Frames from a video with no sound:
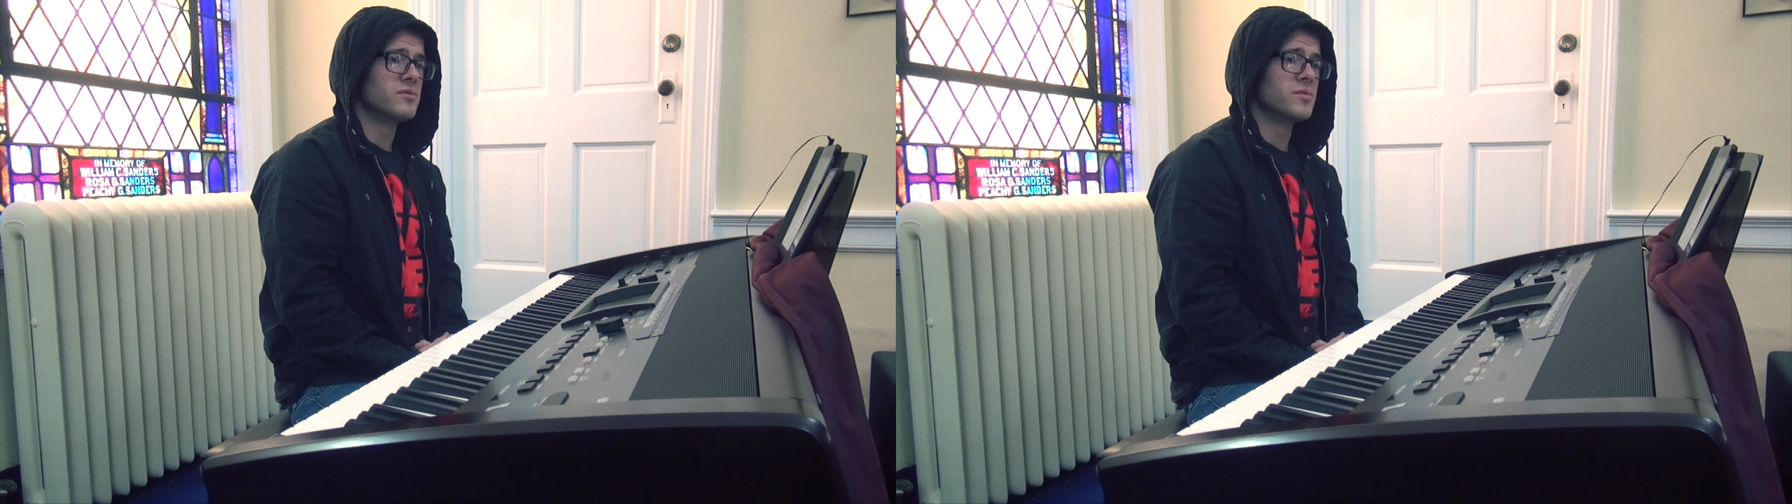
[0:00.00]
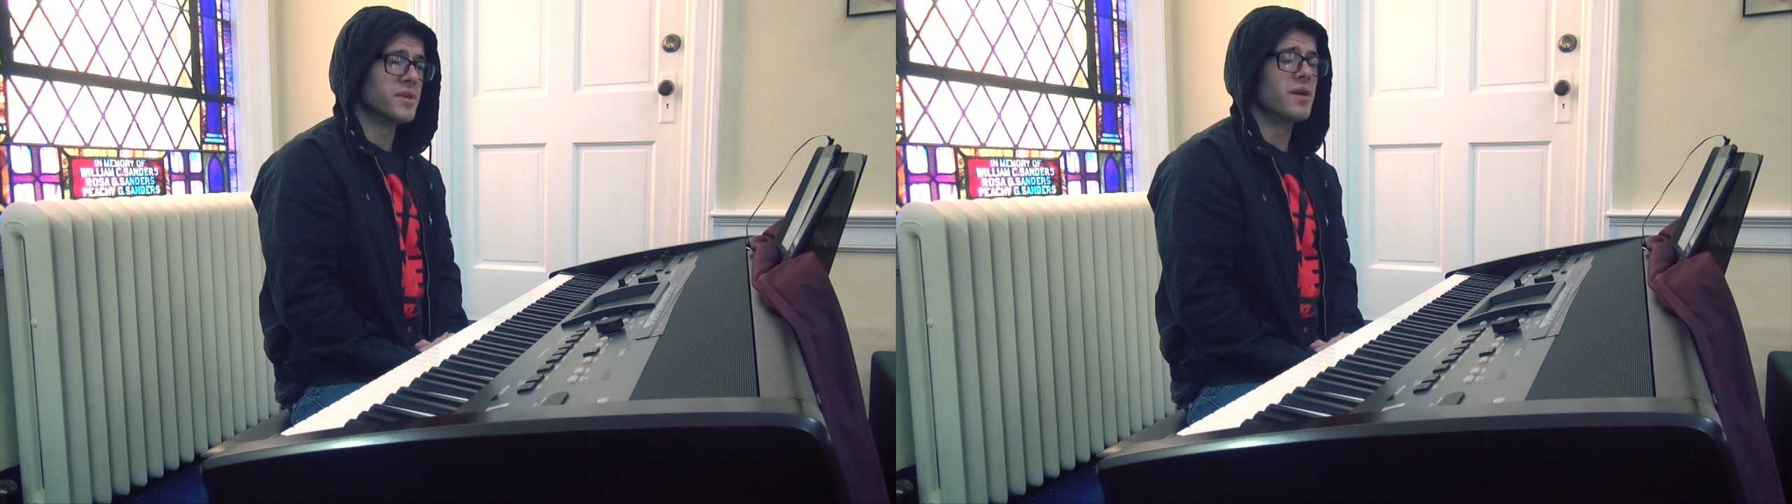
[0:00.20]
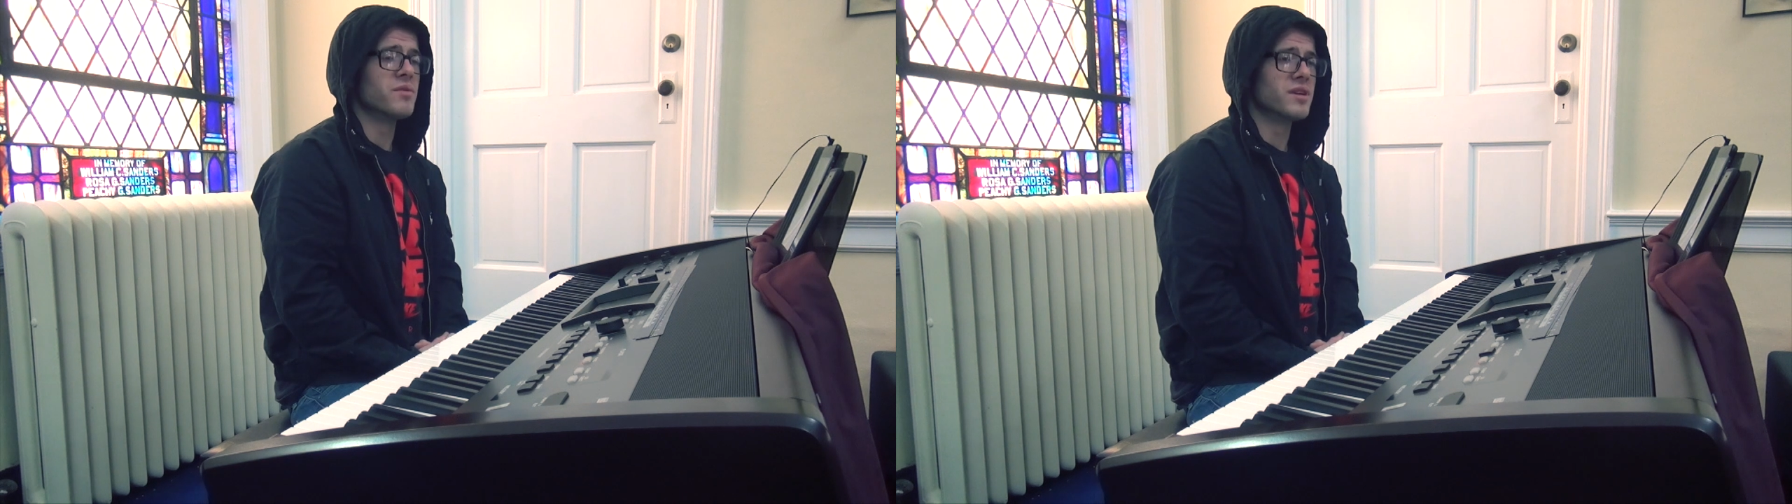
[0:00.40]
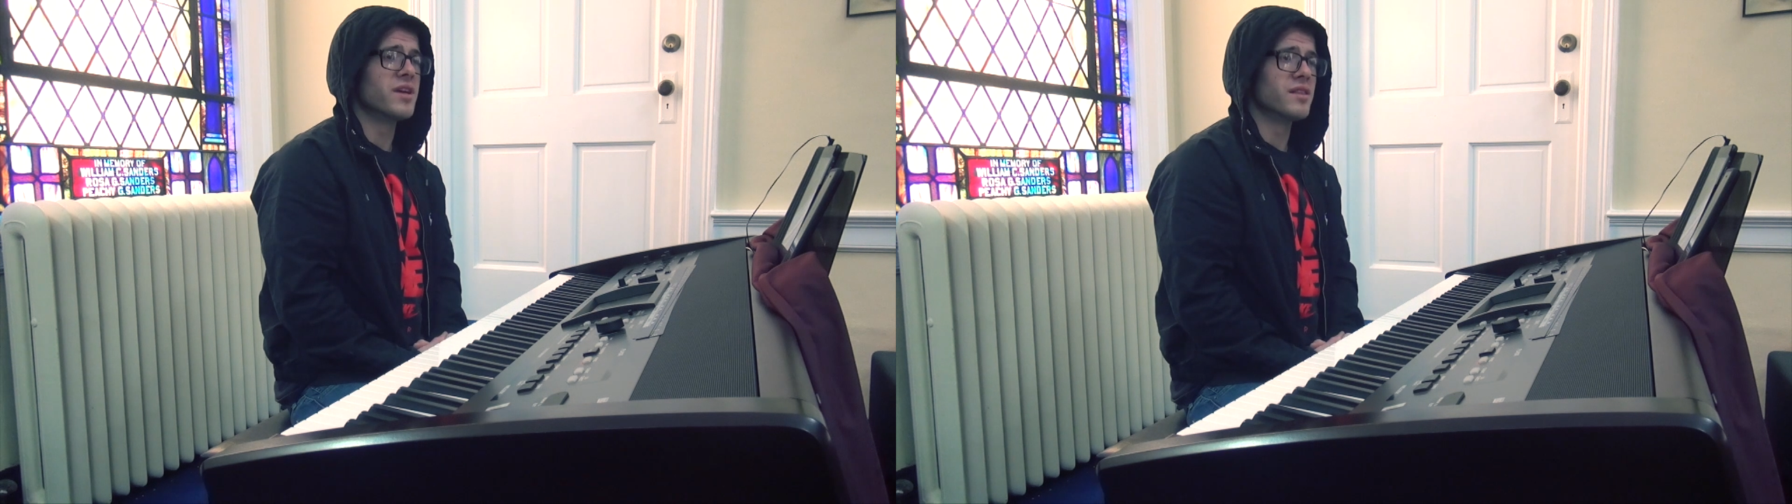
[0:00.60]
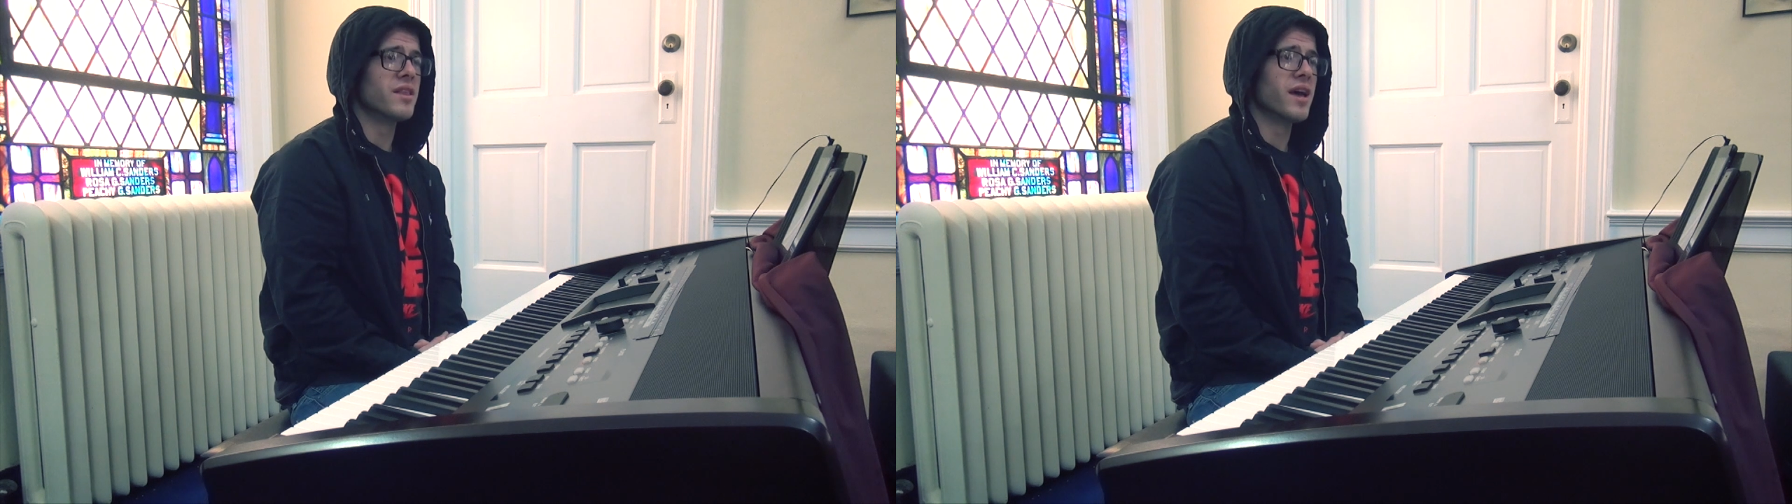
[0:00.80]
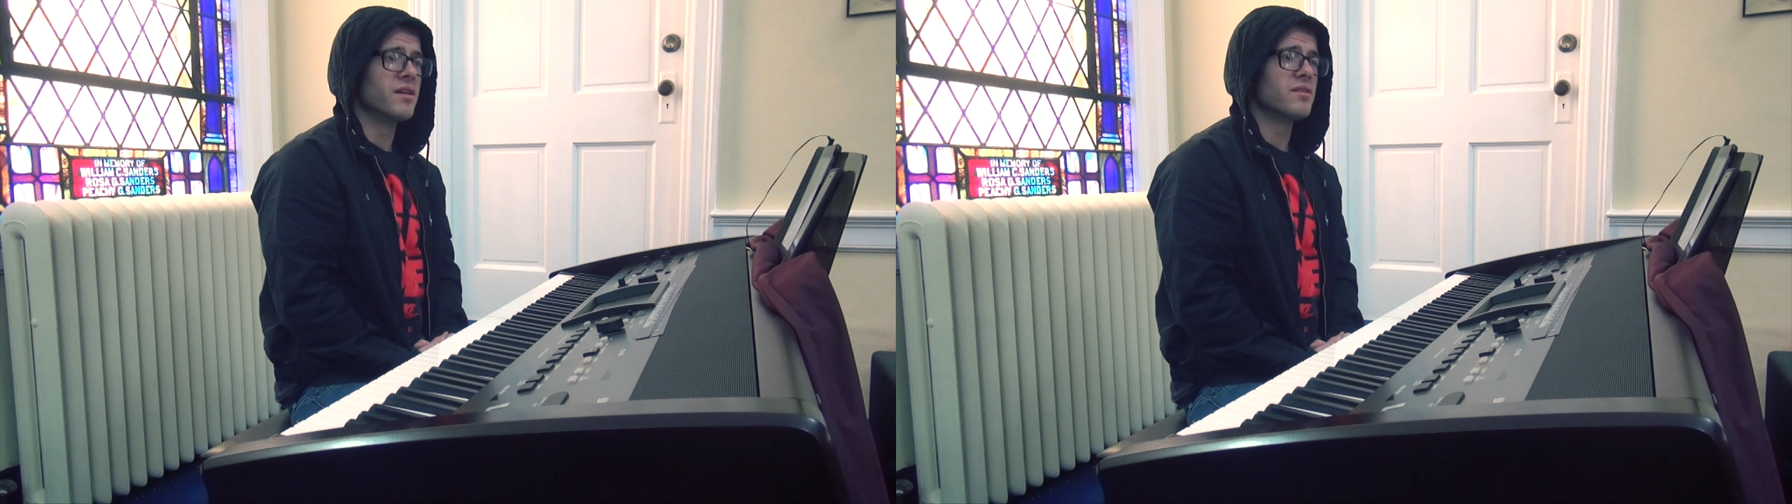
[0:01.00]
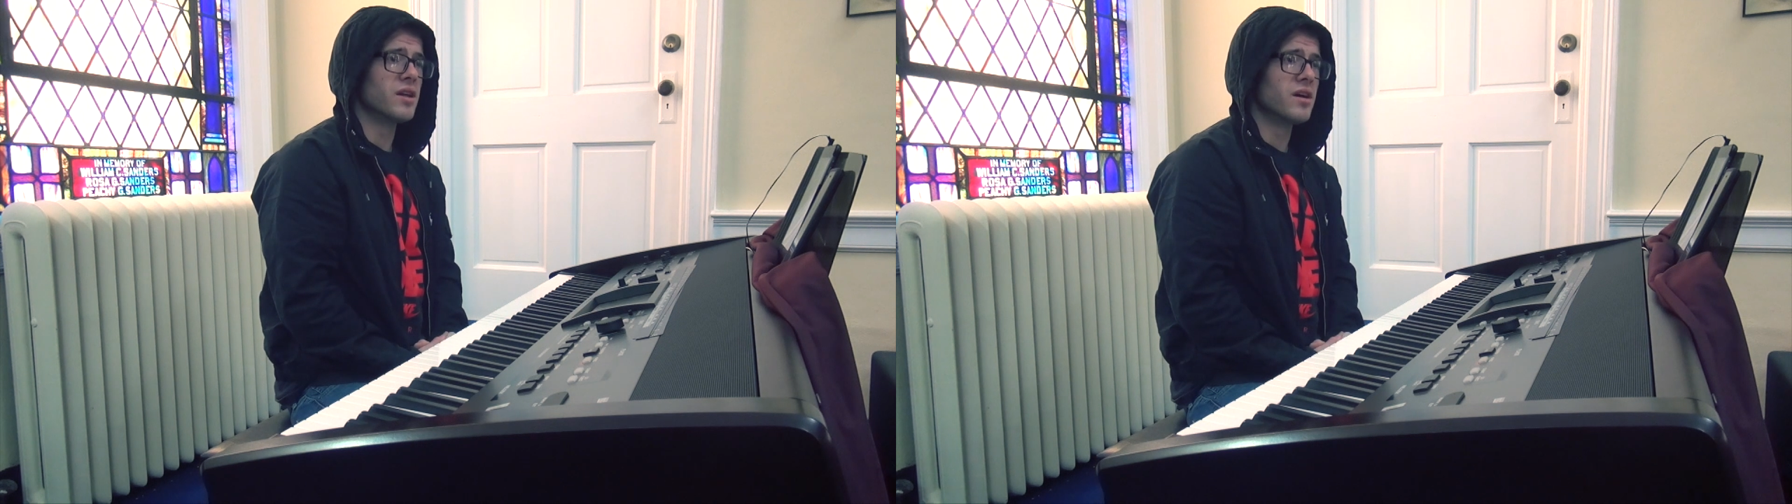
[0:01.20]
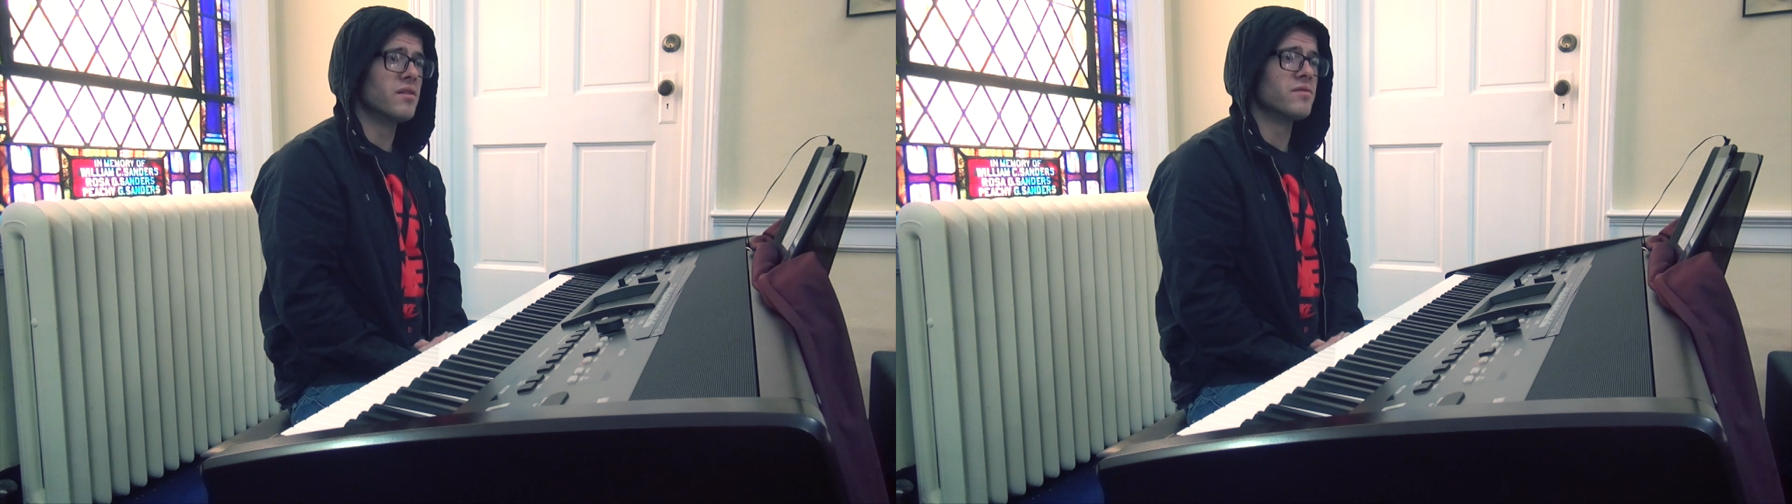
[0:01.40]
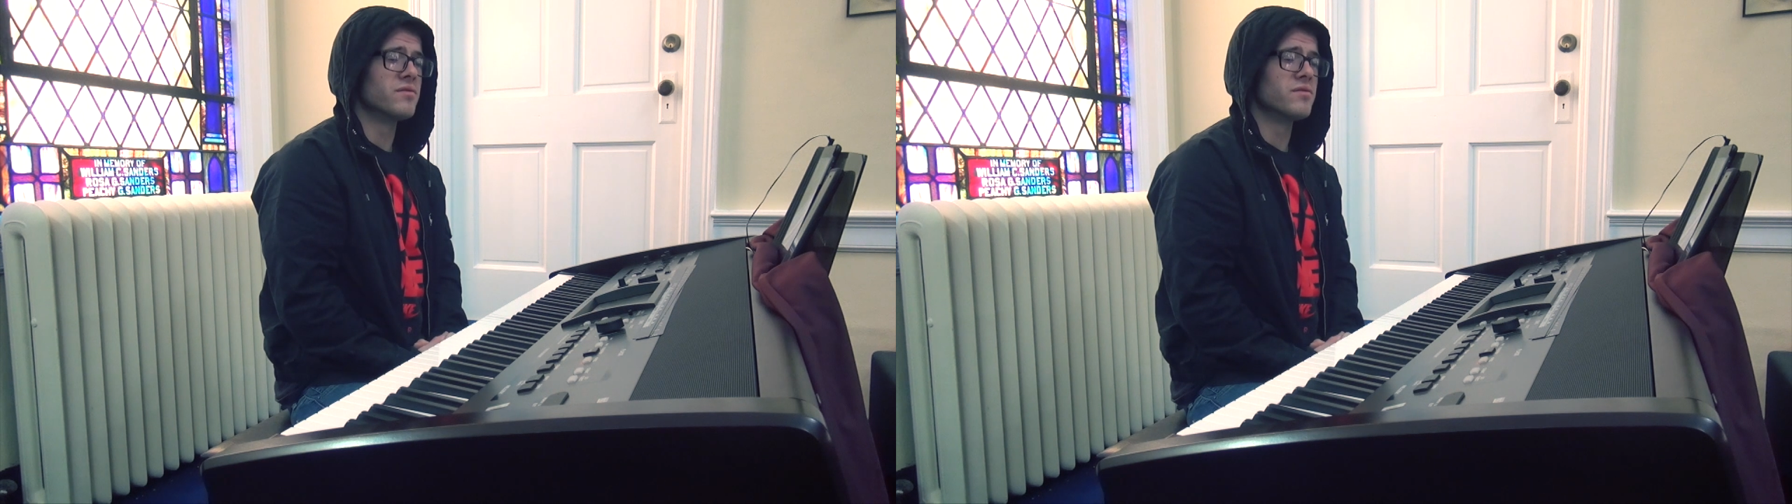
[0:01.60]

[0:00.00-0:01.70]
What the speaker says: to be able to get that love